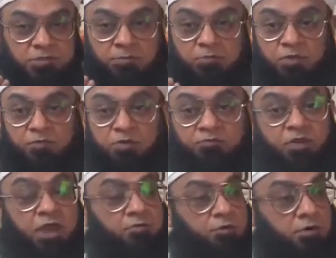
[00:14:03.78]
some, if
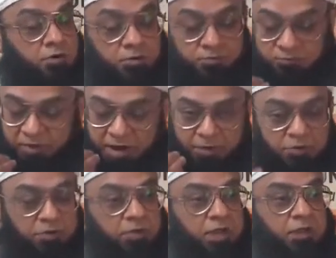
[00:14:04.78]
we ever,
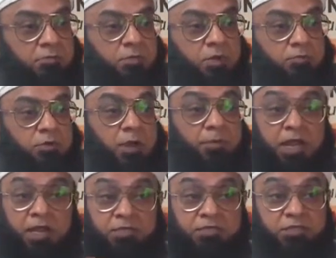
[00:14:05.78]
whenever we commit
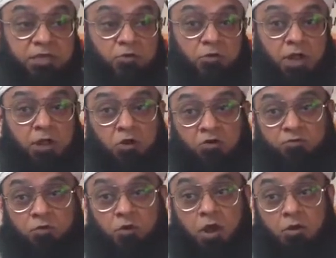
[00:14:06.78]
any sin or
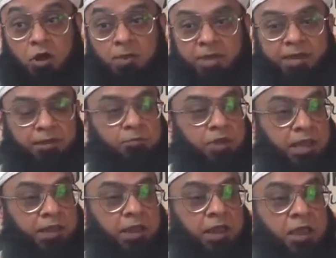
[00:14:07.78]
unlawful or haram
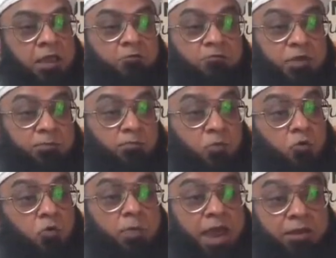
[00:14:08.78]
activity, we
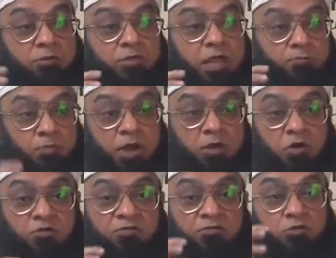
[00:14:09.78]
go back to that plug
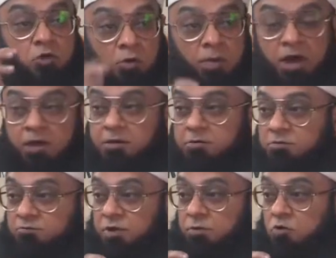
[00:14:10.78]
of tawbah,
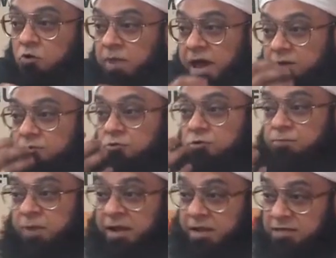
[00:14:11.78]
we go back to
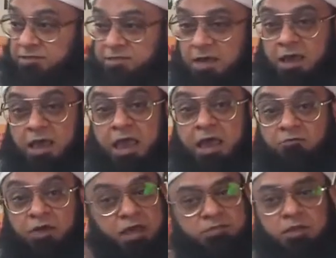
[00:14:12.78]
repentance, and
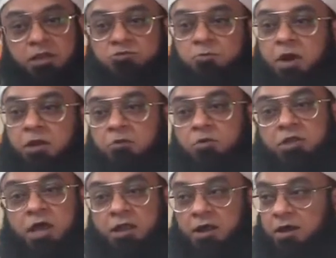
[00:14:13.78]
we ask Allah subhanahu
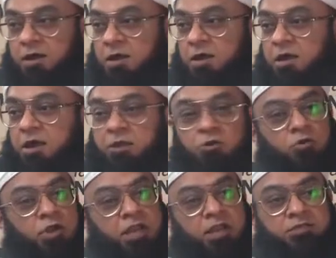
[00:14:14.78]
wa ta'ala in
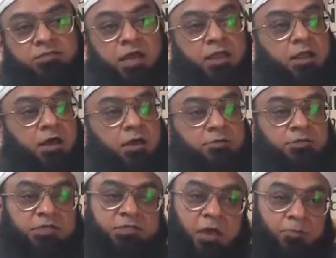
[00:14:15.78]
loneliness, Ya Allah,
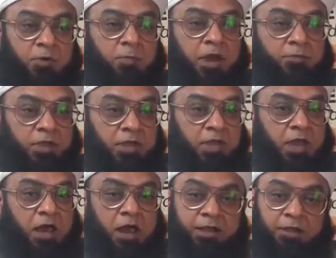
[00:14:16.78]
this happened by me,
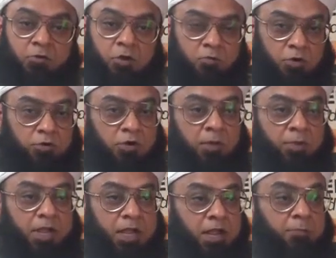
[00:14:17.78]
I did not want to
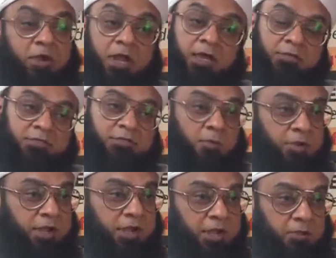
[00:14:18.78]
commit it, but I just
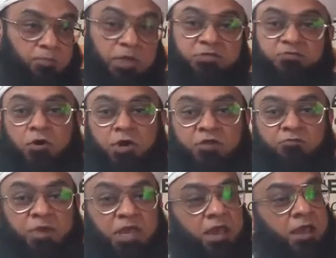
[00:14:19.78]
committed it, please forgive
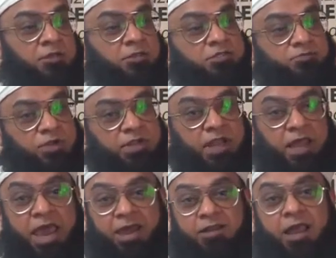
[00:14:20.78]
me. This will
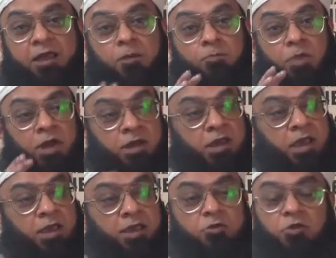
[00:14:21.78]
act like a plug
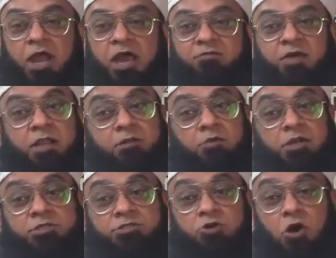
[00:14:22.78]
in your life, and it will
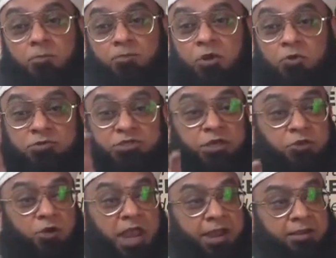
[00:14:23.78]
stop losing
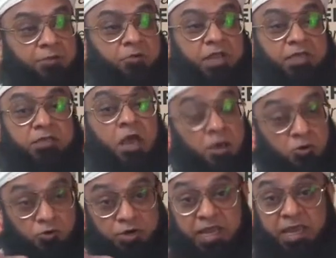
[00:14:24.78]
your activities,
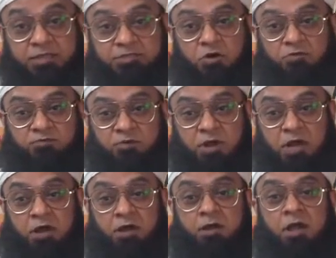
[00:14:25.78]
good deeds of
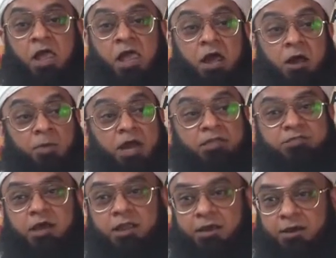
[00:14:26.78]
uh, Amal
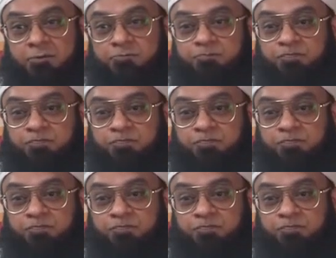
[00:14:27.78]
Salihah.